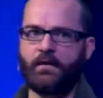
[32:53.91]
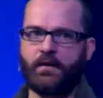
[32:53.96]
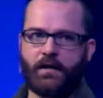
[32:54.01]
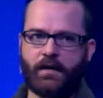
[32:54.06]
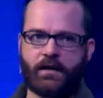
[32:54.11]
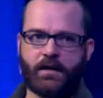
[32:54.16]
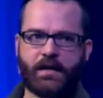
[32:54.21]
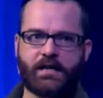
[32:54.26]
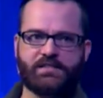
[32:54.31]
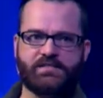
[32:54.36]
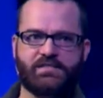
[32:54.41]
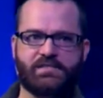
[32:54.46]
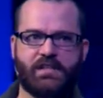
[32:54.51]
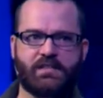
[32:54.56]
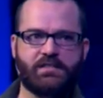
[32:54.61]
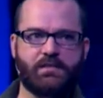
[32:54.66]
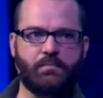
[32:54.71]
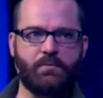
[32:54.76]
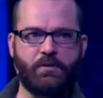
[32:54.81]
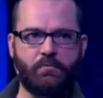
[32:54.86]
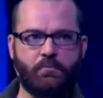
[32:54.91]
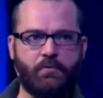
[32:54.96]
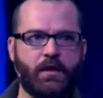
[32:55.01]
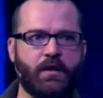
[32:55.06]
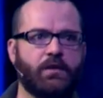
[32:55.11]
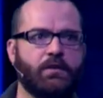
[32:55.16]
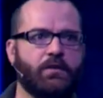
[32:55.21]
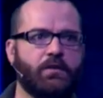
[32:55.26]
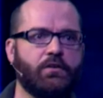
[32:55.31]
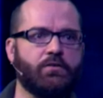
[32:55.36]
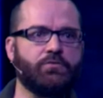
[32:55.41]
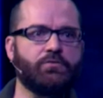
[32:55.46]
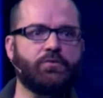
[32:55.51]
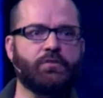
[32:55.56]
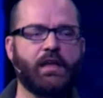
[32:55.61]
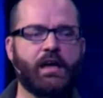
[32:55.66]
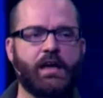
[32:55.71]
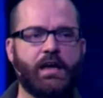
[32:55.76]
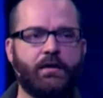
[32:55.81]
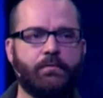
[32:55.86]
And God said to me, When do you do
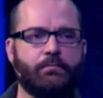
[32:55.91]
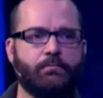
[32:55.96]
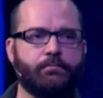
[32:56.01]
that?